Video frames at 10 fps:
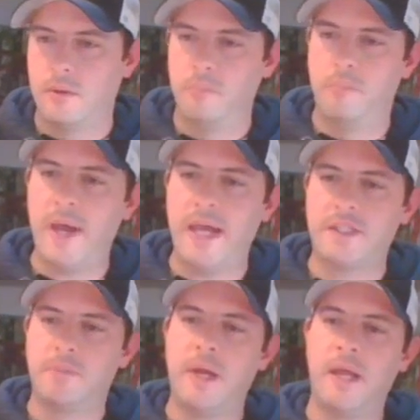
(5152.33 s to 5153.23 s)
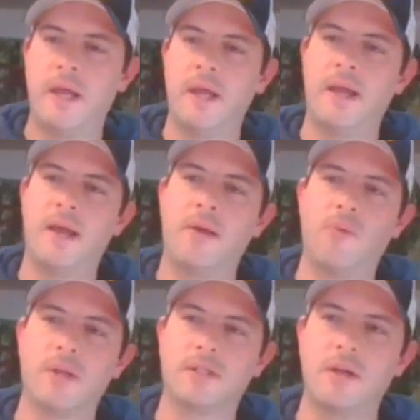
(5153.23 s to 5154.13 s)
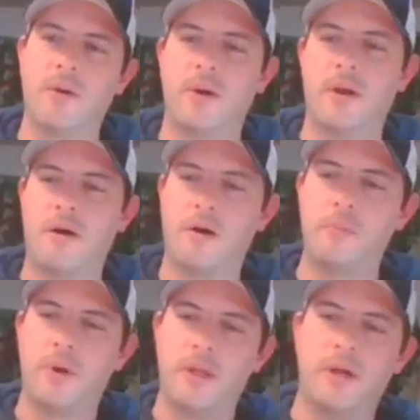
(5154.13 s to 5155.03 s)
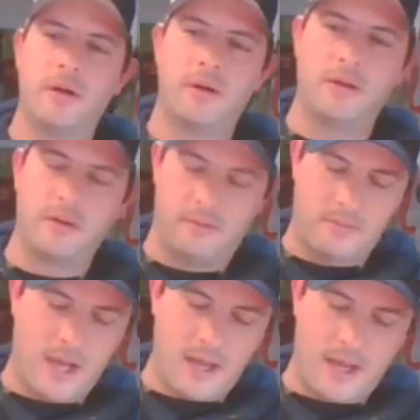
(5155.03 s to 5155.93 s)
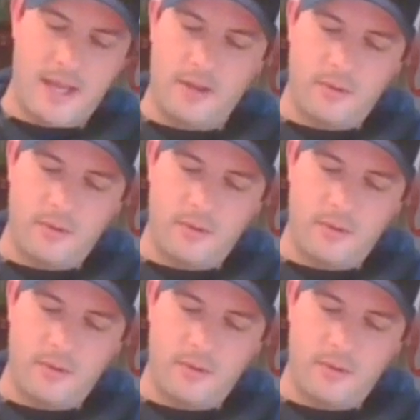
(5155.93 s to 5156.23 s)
Baseman, what's going on, brother? My Iowa